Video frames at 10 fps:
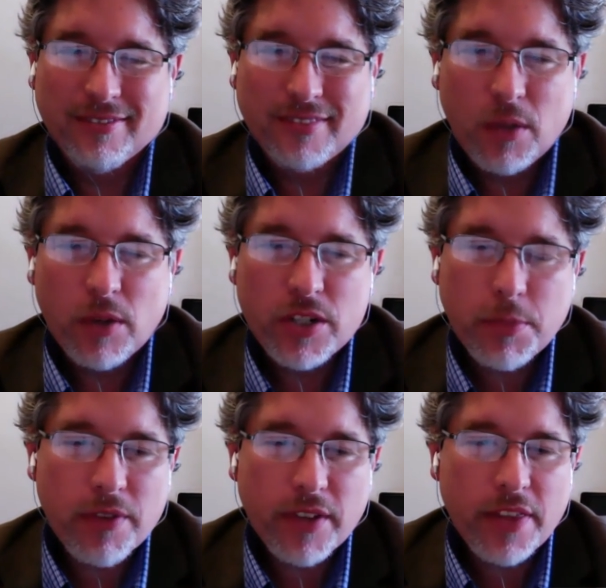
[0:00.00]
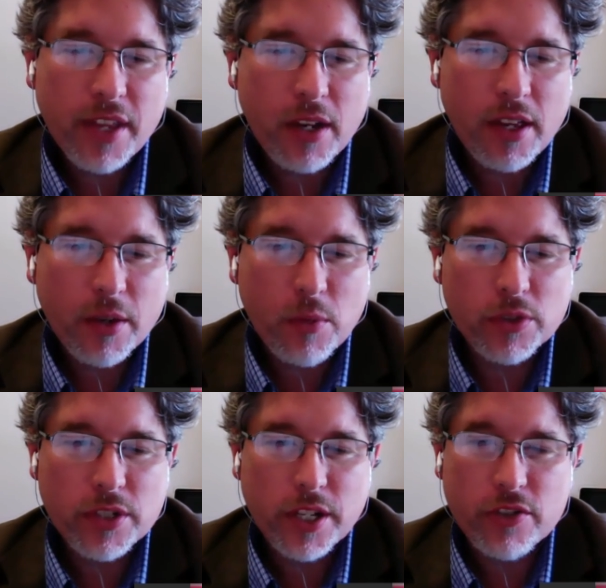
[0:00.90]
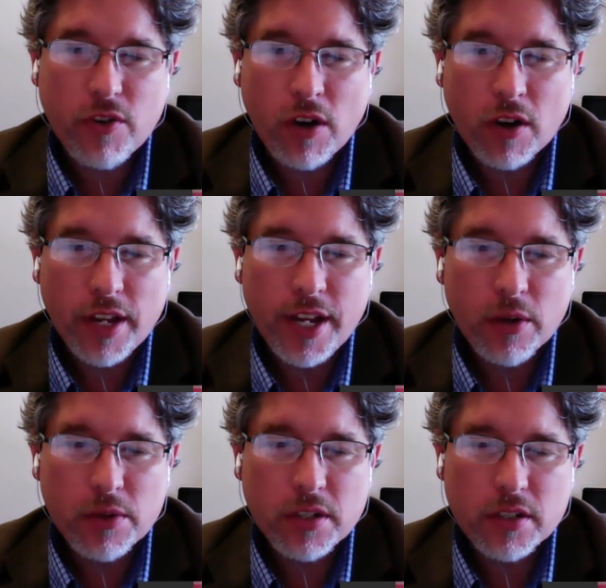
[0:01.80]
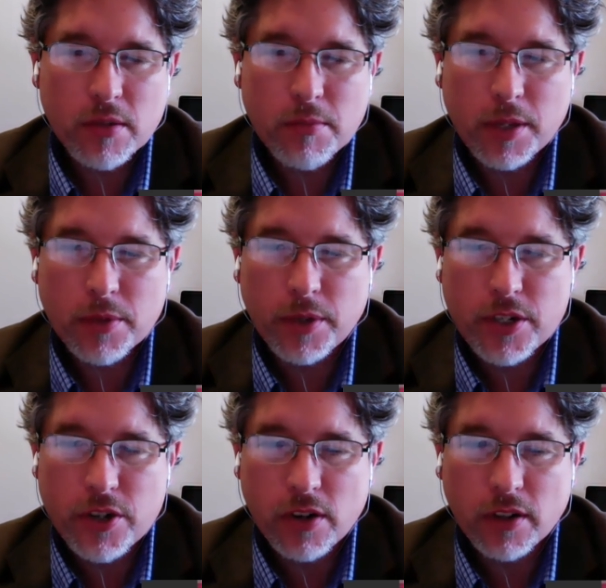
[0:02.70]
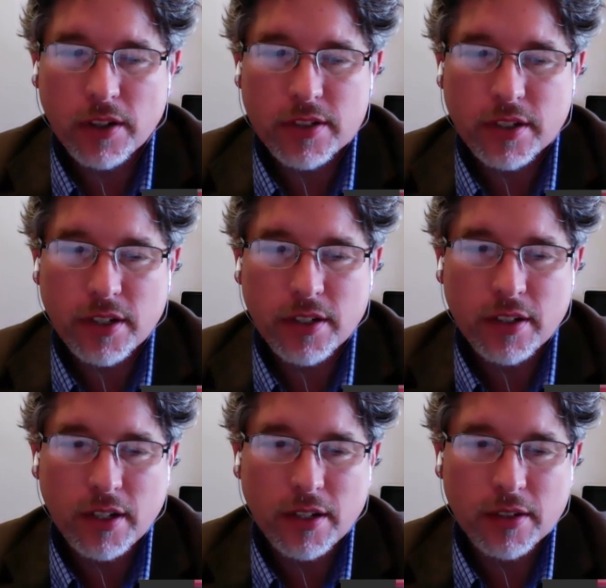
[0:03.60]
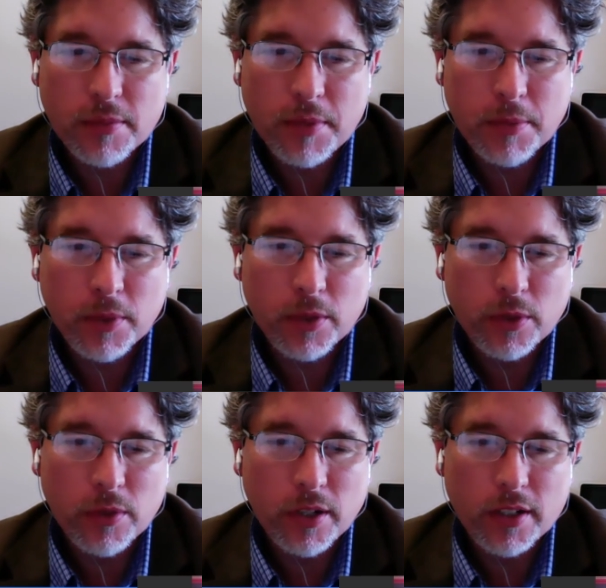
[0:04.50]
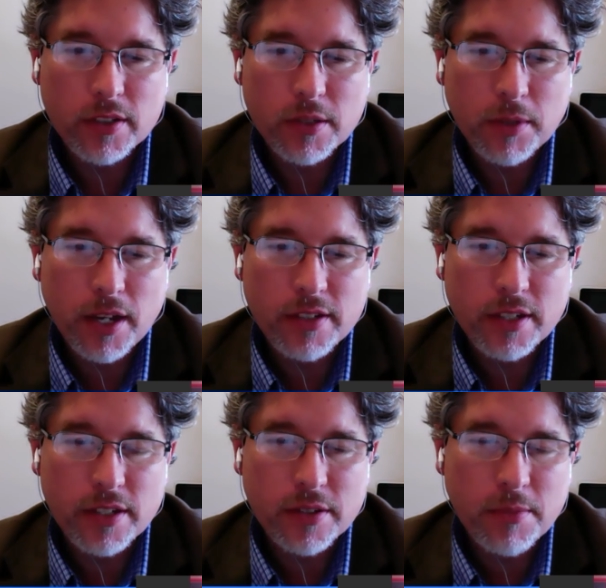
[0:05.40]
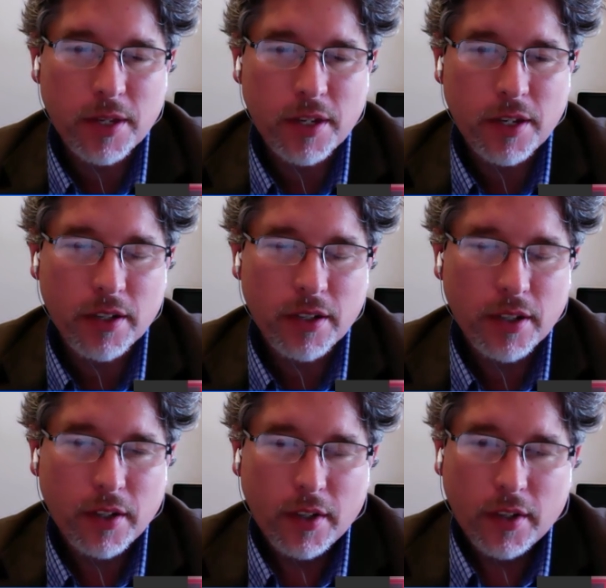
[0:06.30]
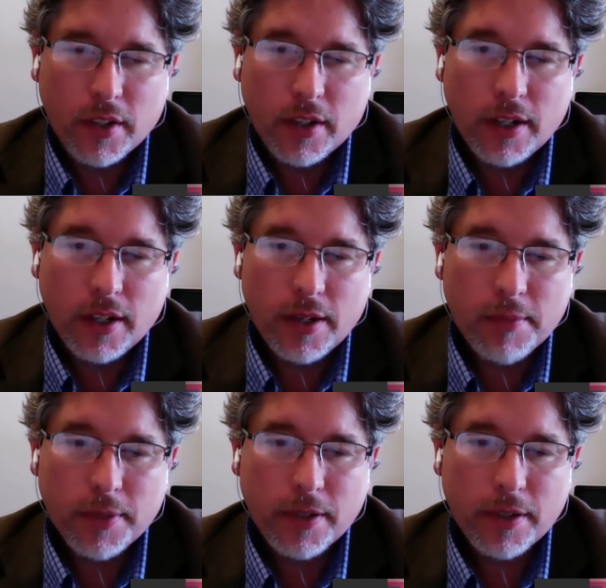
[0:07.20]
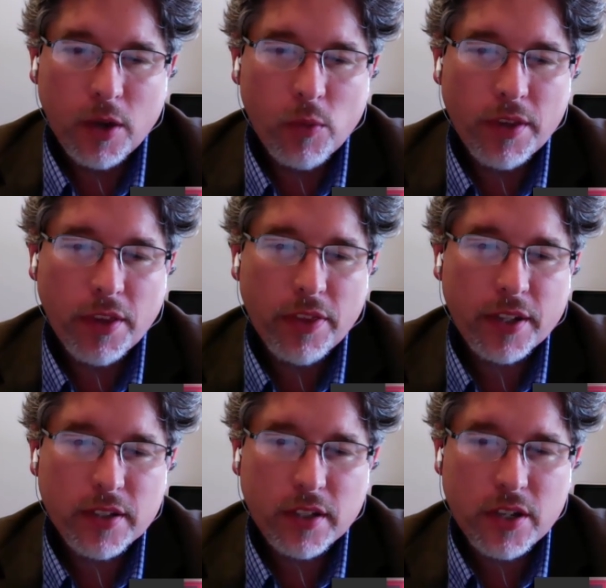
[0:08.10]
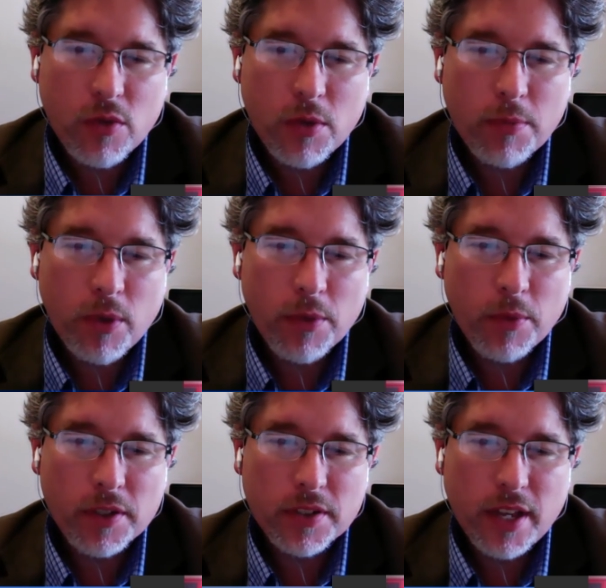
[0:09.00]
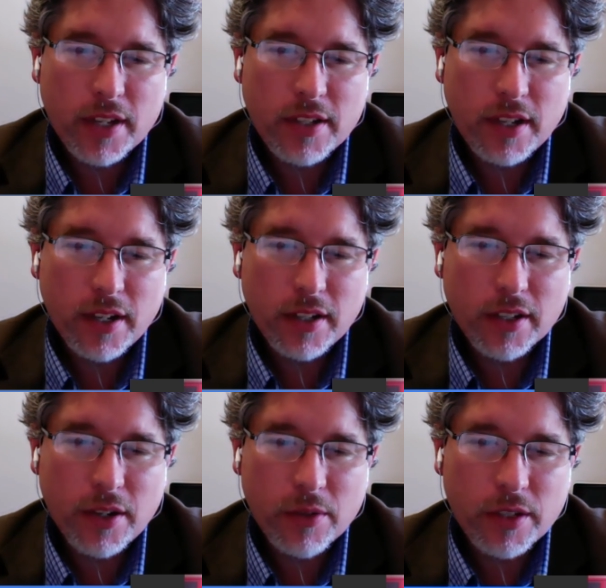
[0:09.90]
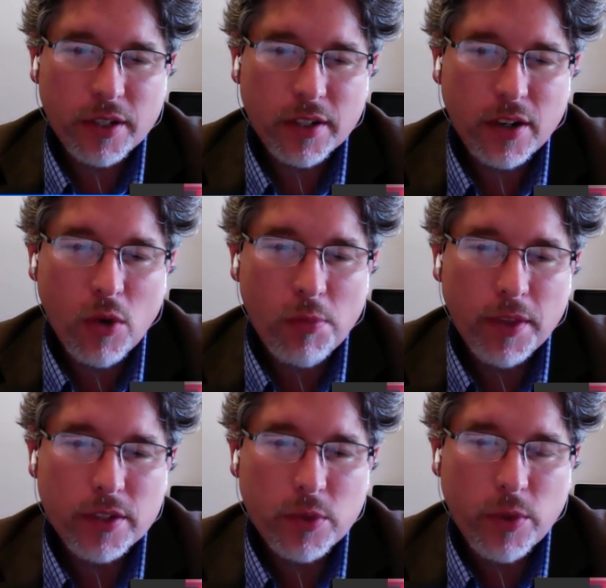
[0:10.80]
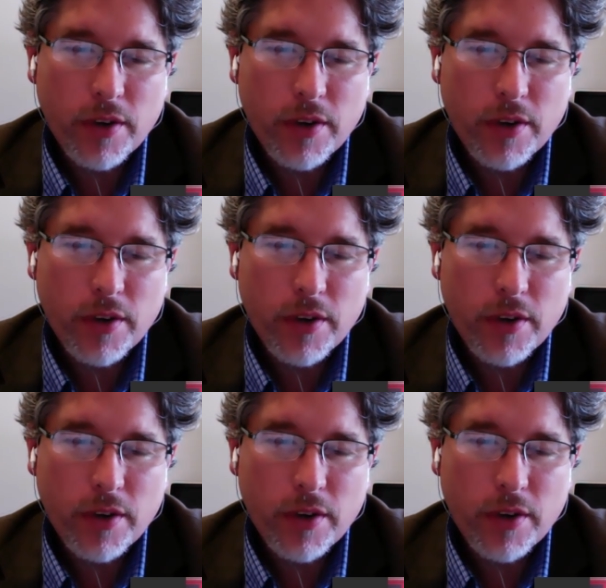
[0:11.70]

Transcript: Well, just briefly, I think we'll see a stronger ecosystem between journalists and the people who supply citizen media. One of the things in the Tow report was that they hope that Twitter